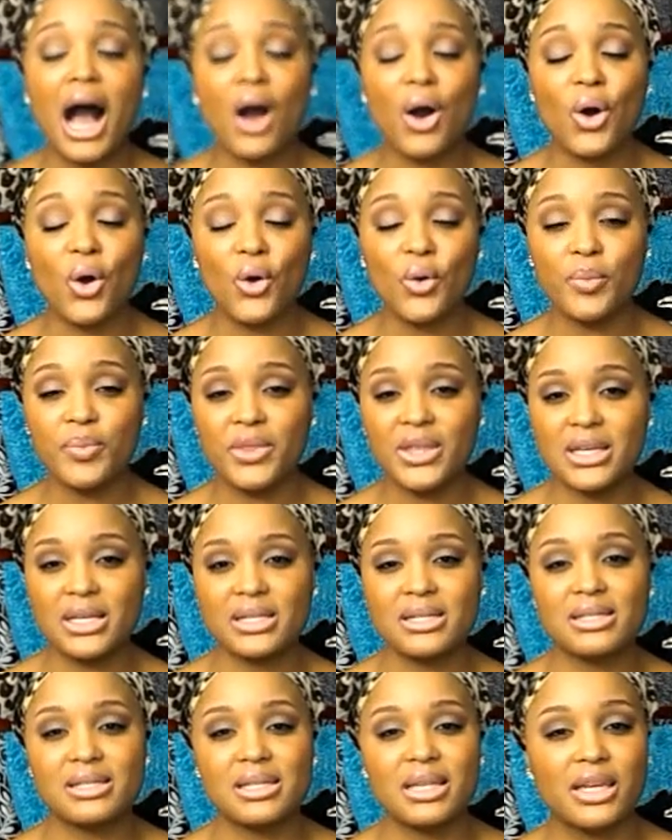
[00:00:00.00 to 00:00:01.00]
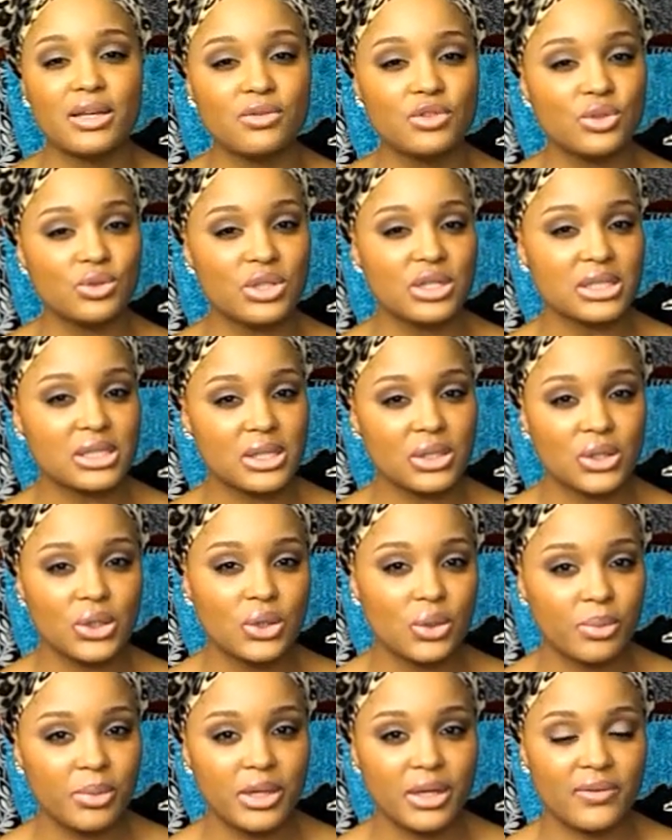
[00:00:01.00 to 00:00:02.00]
I hope this gives you just a
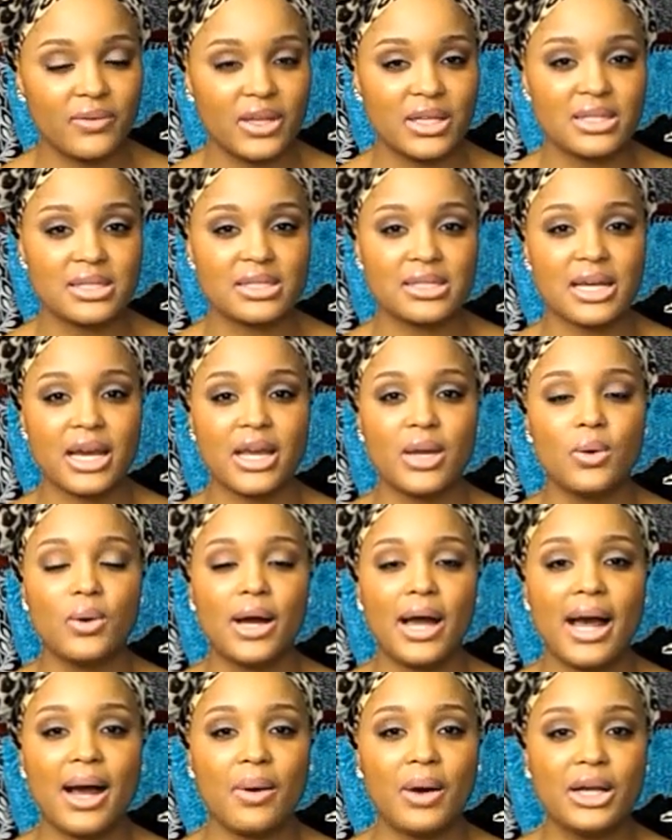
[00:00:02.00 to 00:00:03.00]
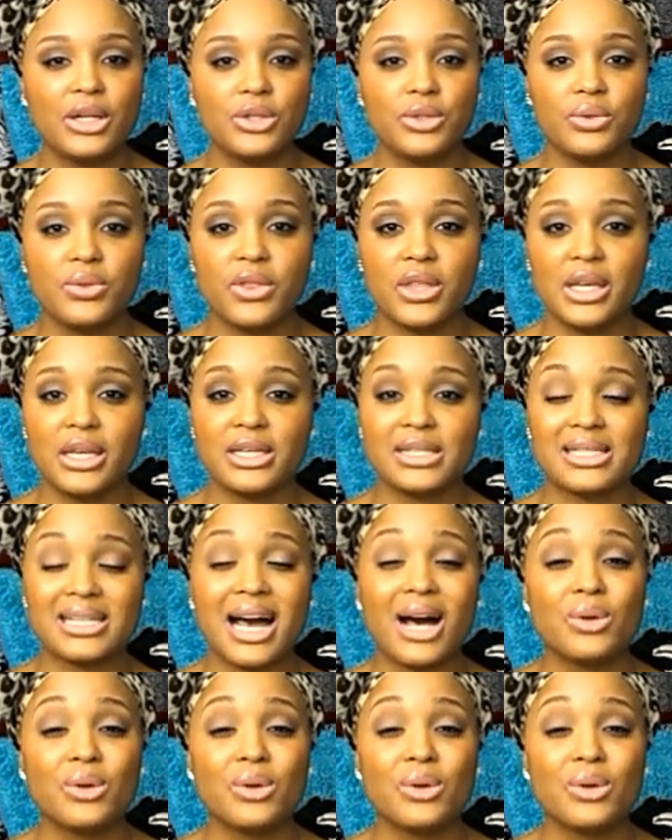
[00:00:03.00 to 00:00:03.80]
little bit of insight on how I do things.